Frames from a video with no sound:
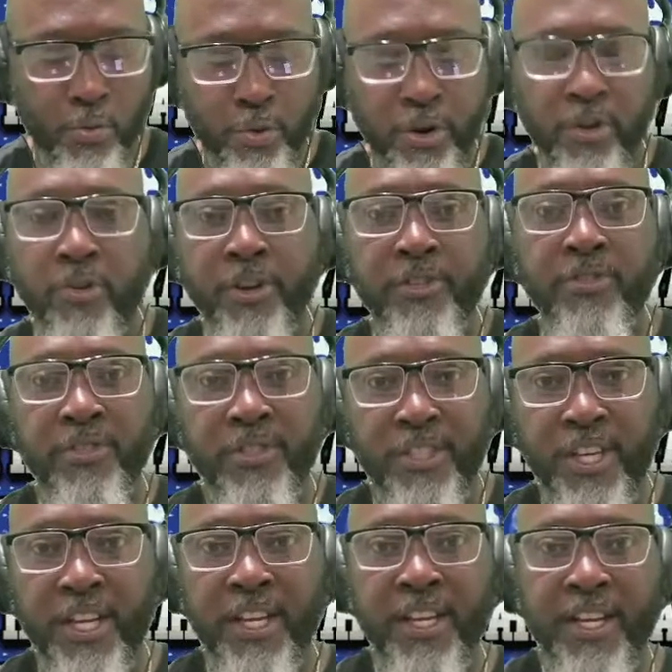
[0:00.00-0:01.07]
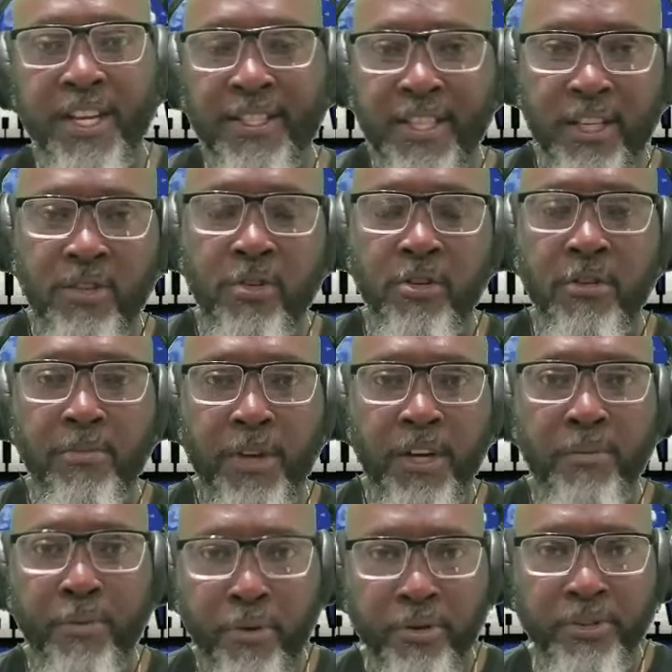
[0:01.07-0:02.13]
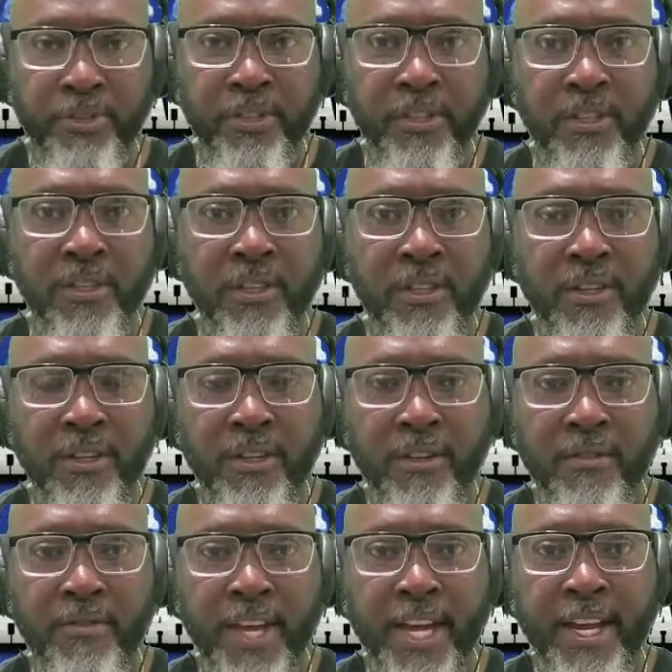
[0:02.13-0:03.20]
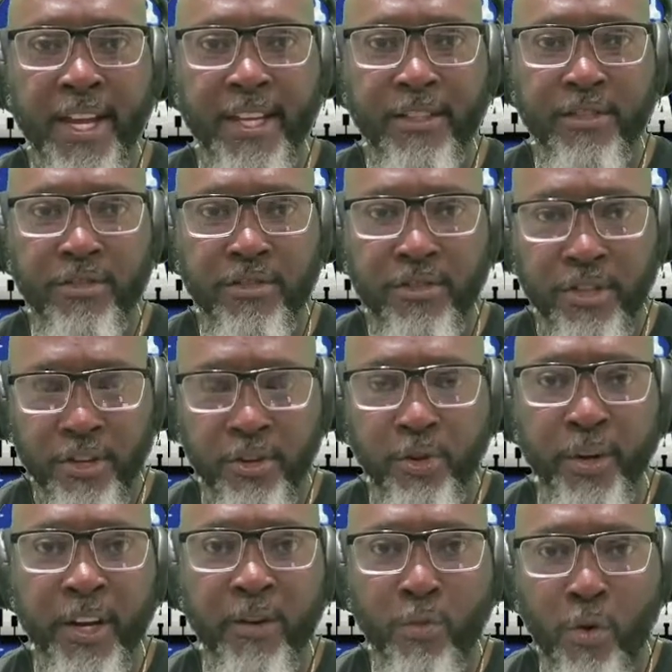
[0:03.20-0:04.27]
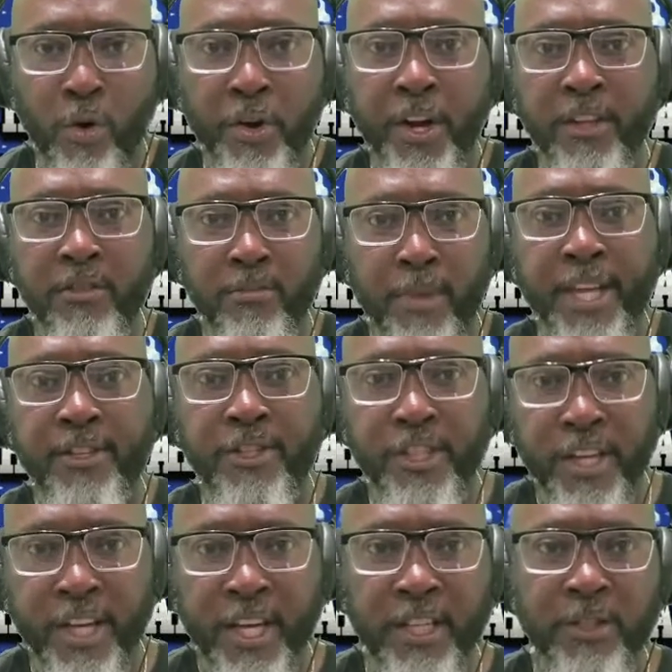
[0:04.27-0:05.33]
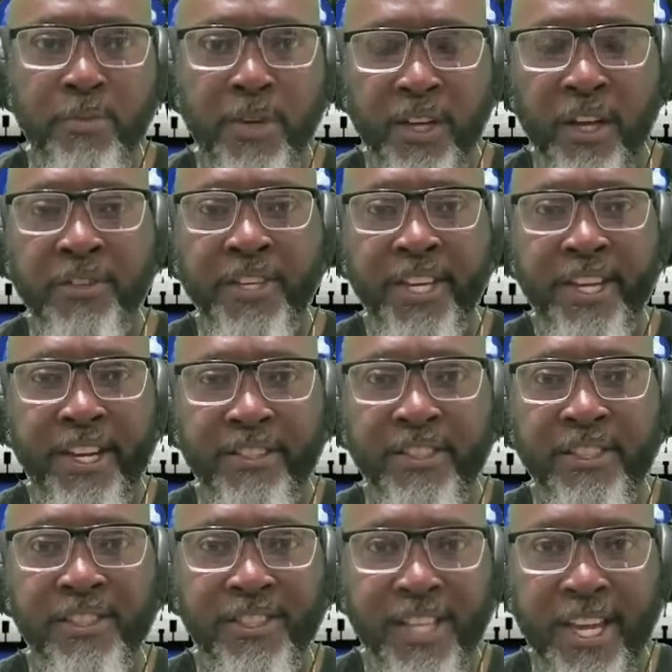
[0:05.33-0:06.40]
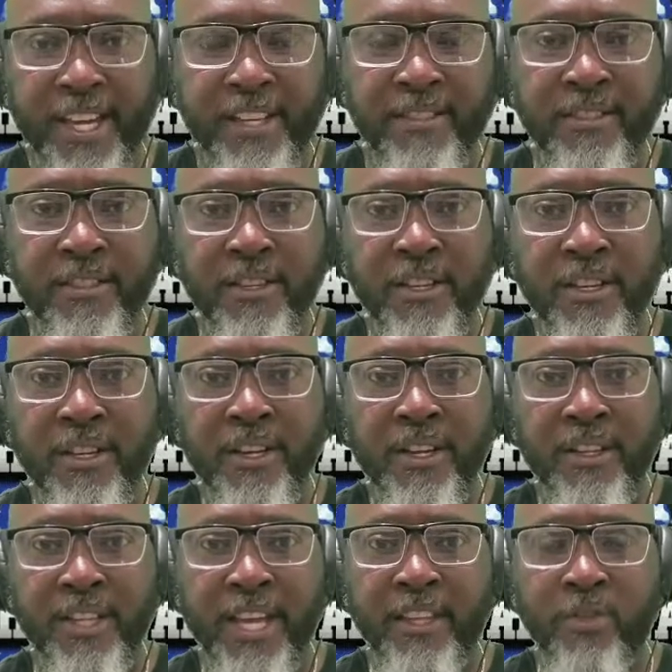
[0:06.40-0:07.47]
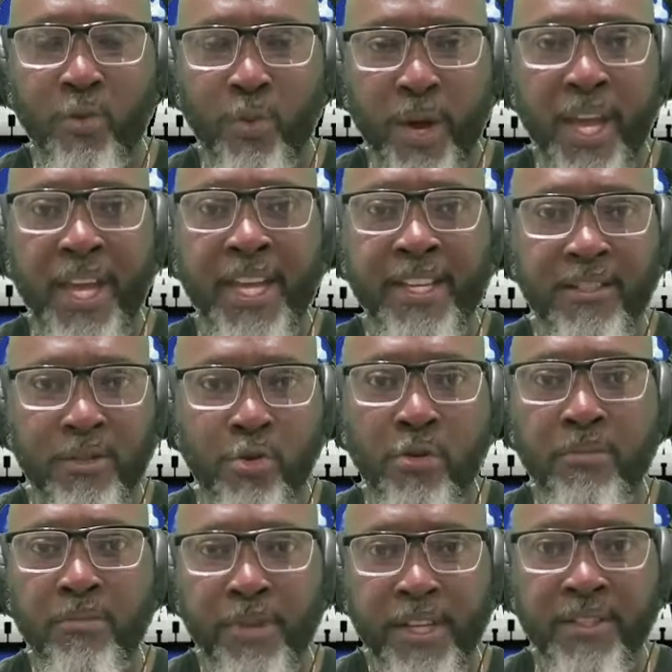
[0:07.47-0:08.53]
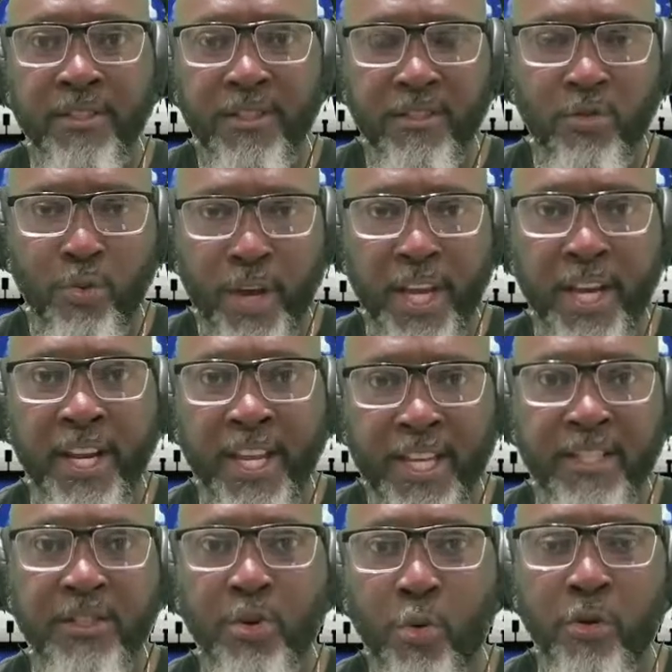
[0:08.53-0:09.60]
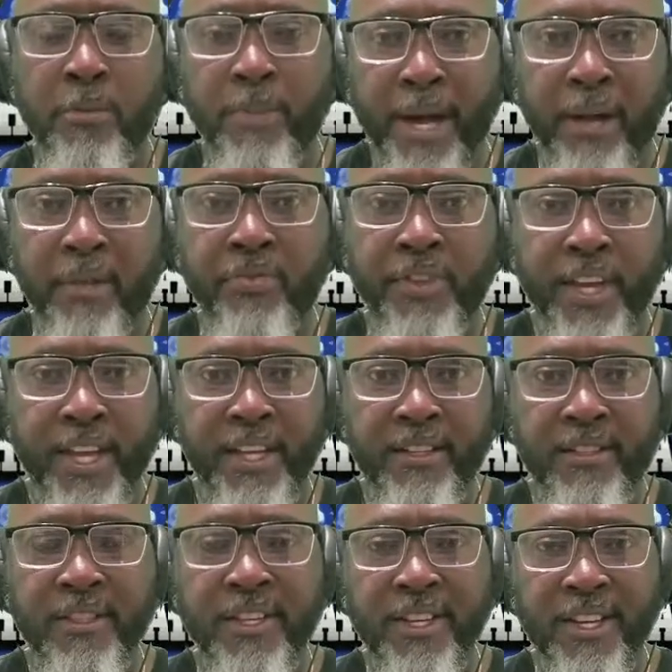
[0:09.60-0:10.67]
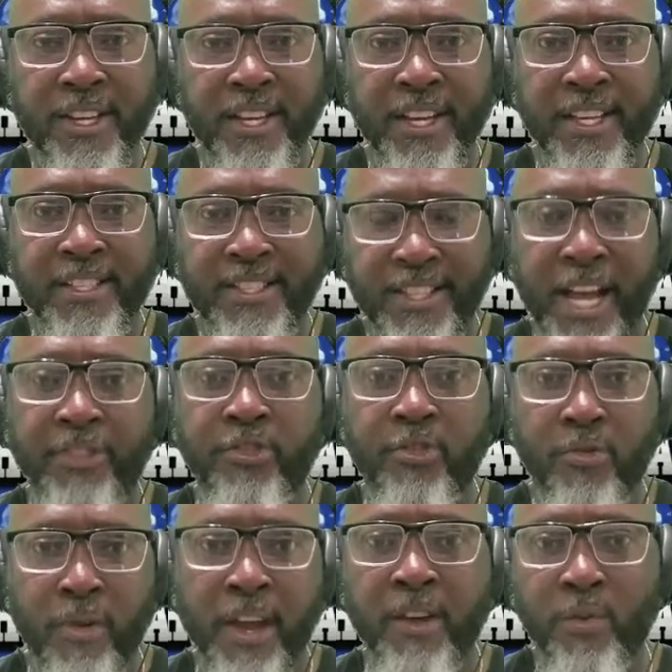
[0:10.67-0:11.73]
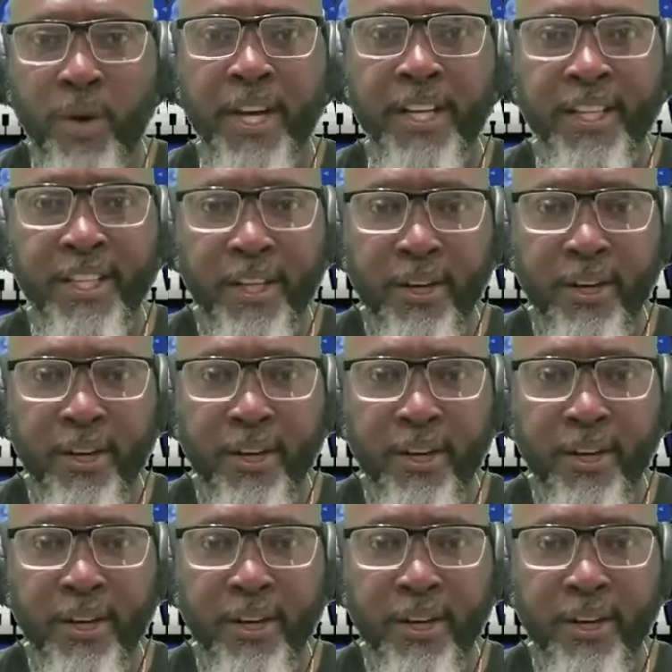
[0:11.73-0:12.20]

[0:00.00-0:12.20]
we're going to see. Is he going to be the person that is genuinely wanting to make change because he understands that the way he's doing business, the way that he's going about things, is not the right way to